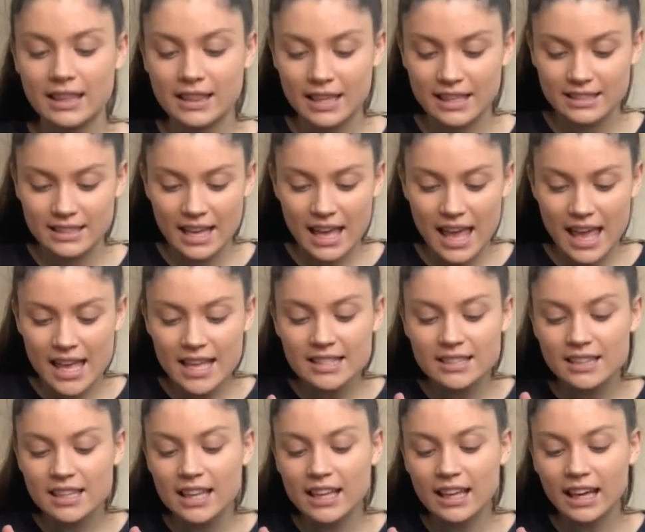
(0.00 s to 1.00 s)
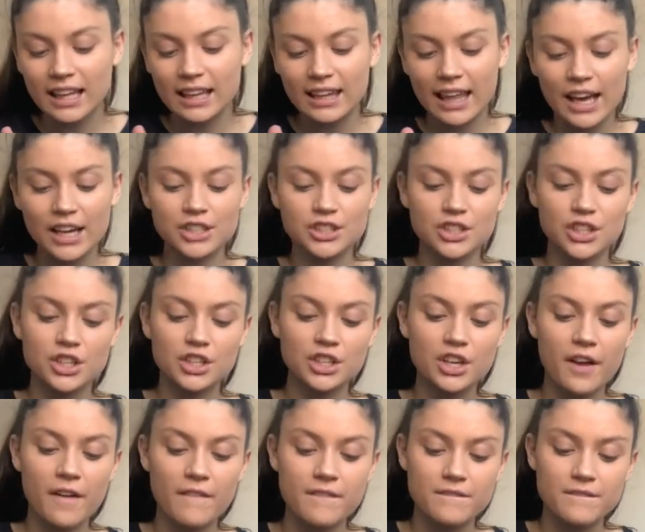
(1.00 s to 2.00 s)
This is the Collection
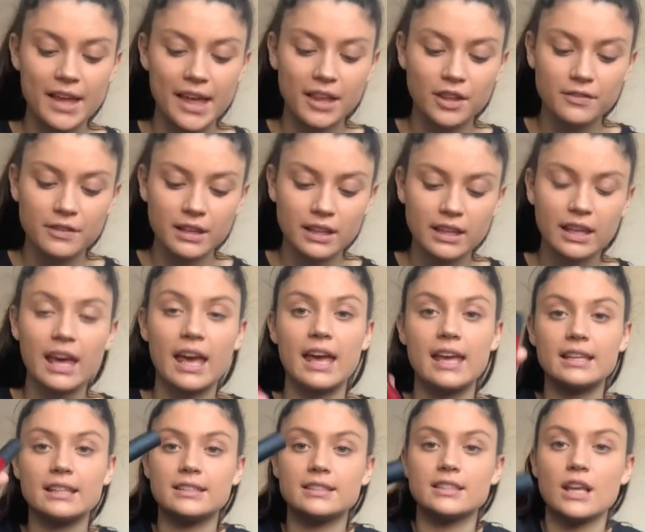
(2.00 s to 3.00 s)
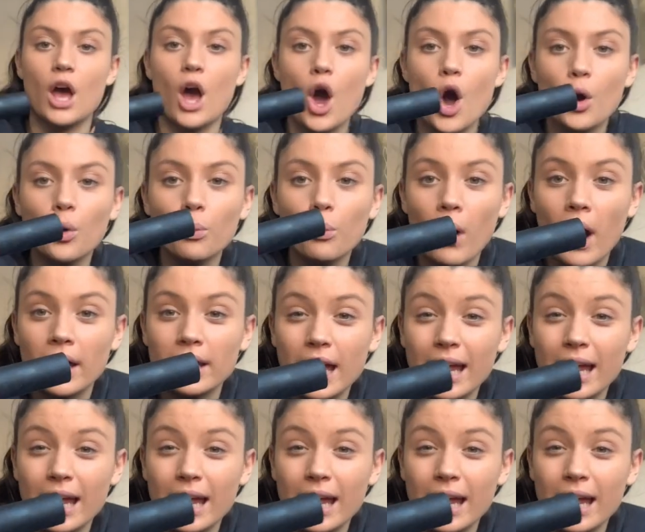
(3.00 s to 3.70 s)
Velvet Kiss one.